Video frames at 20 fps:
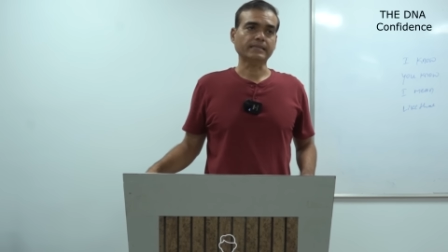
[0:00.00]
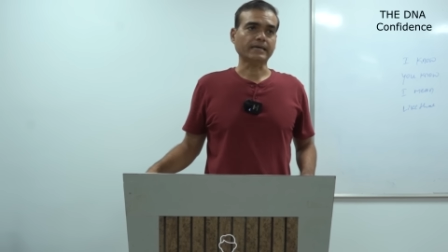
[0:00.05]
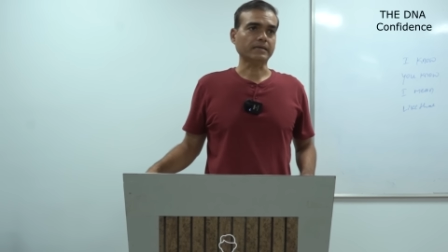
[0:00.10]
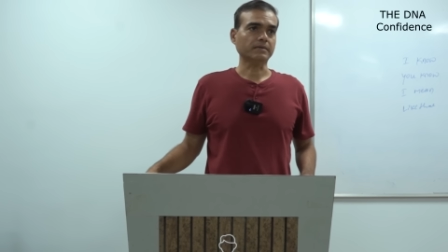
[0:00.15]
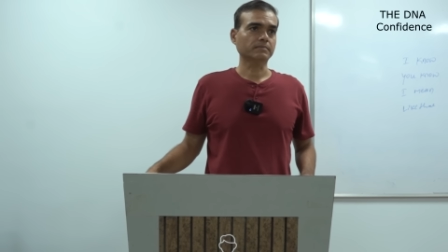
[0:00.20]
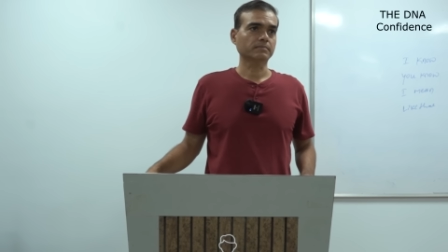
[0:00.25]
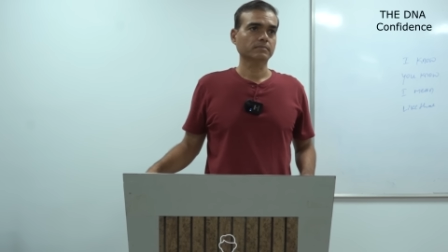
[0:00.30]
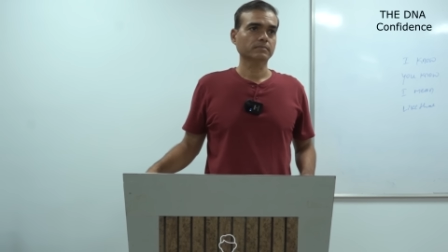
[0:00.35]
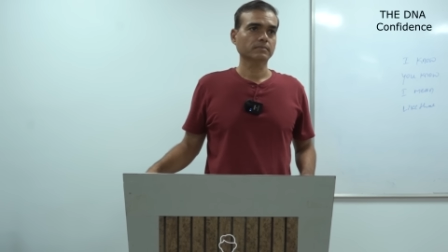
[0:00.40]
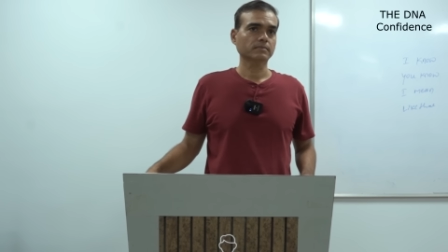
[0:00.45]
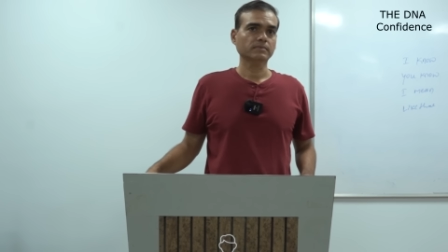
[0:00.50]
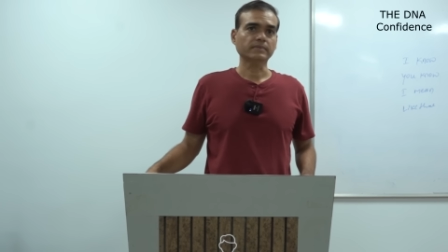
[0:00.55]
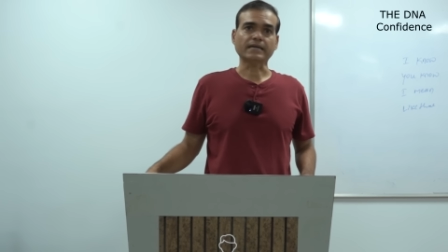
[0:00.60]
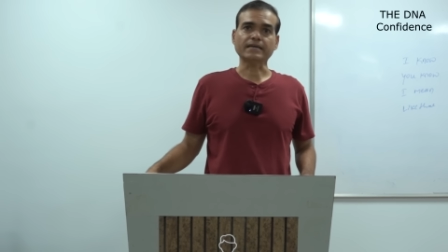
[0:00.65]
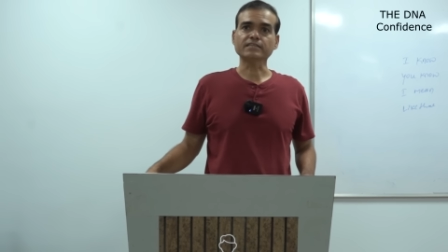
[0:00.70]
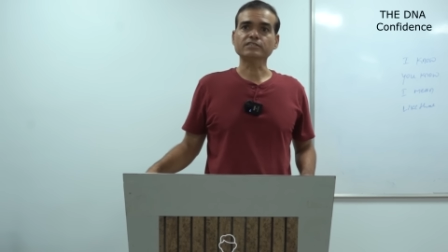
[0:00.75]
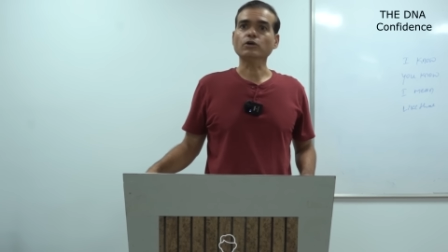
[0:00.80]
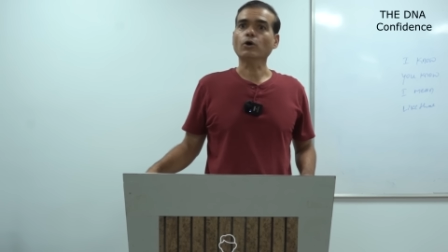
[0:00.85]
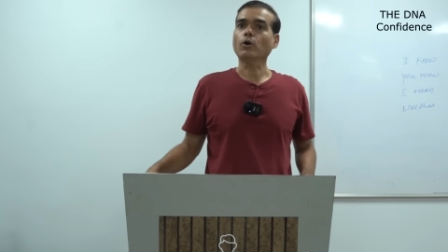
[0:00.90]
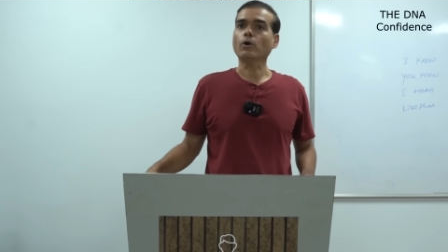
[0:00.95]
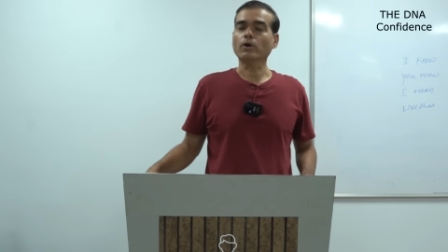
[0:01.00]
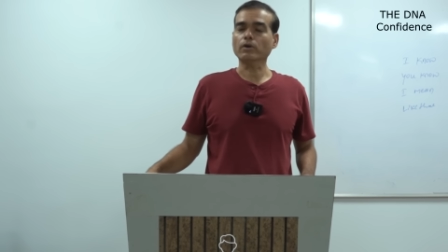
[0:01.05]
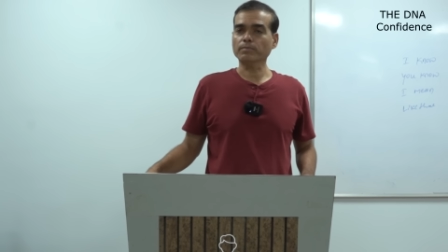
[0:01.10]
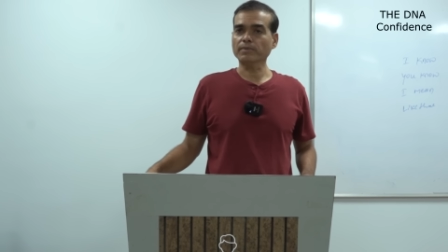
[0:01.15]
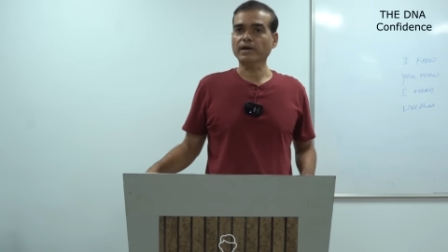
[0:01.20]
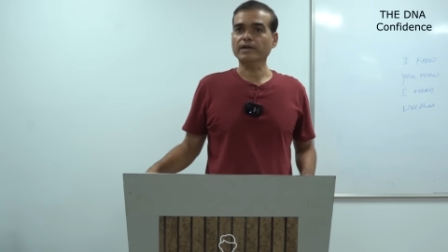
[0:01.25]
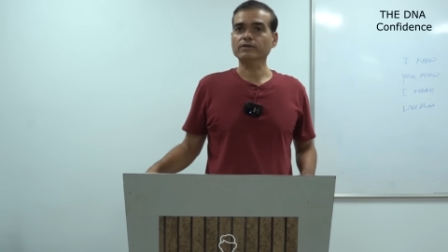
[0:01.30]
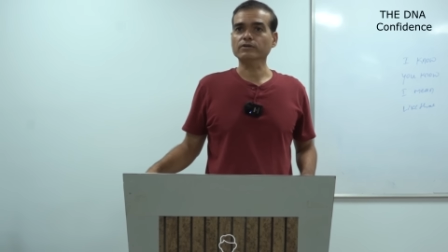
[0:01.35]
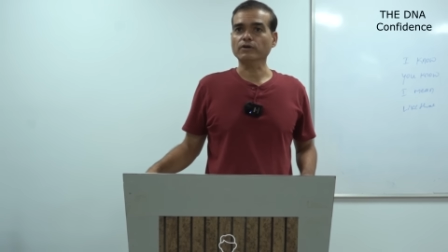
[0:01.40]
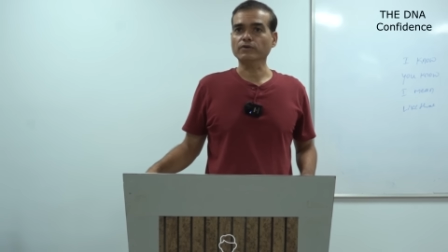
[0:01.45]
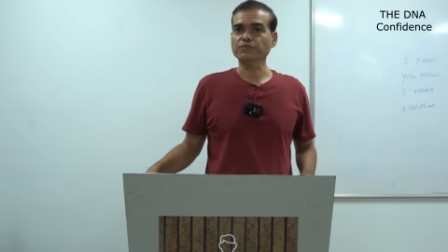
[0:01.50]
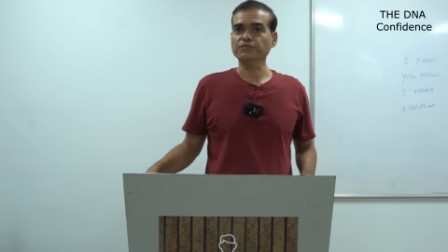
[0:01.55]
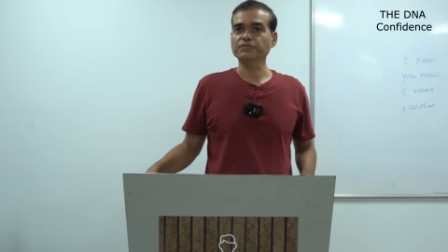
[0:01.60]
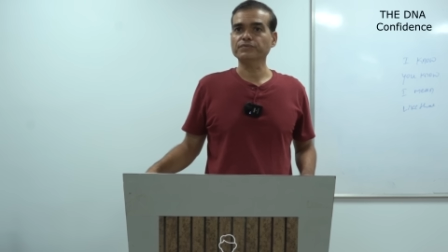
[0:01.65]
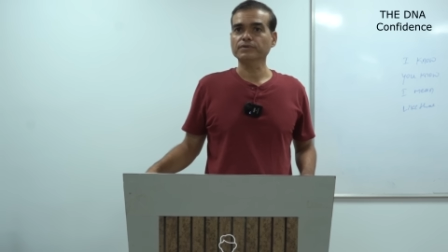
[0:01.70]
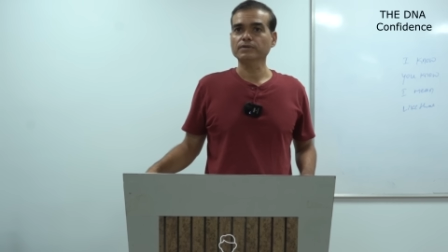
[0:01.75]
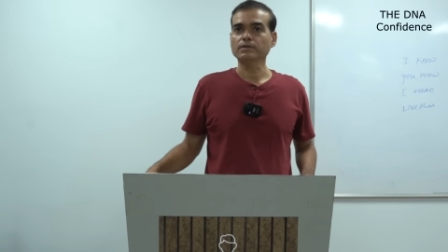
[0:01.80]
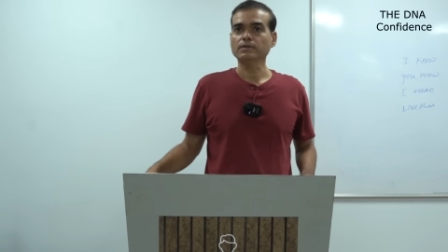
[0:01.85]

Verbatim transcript: that, that is a hallmark of,